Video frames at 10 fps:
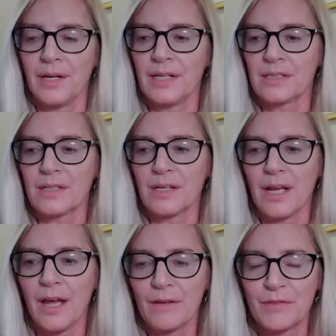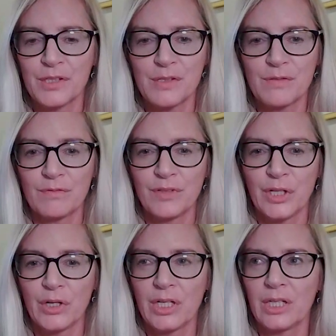And I have this
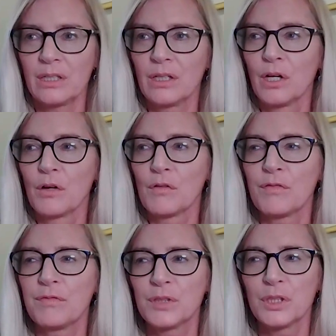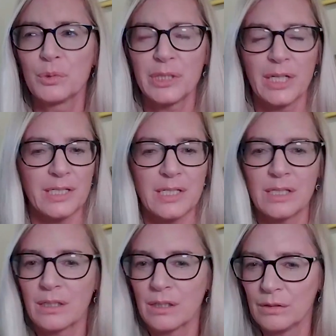very fluid
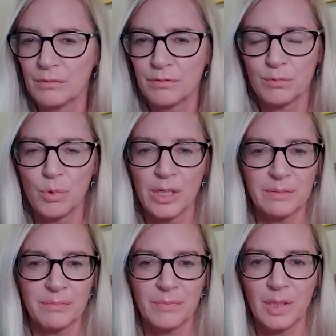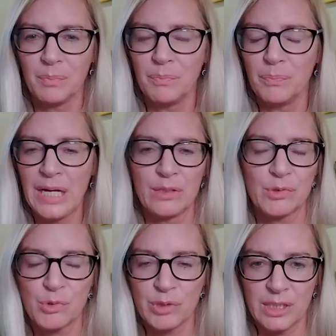idea of what a
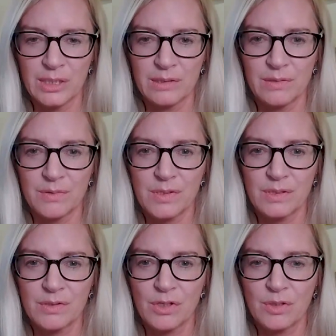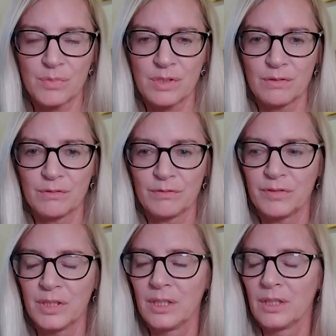boundary is in terms of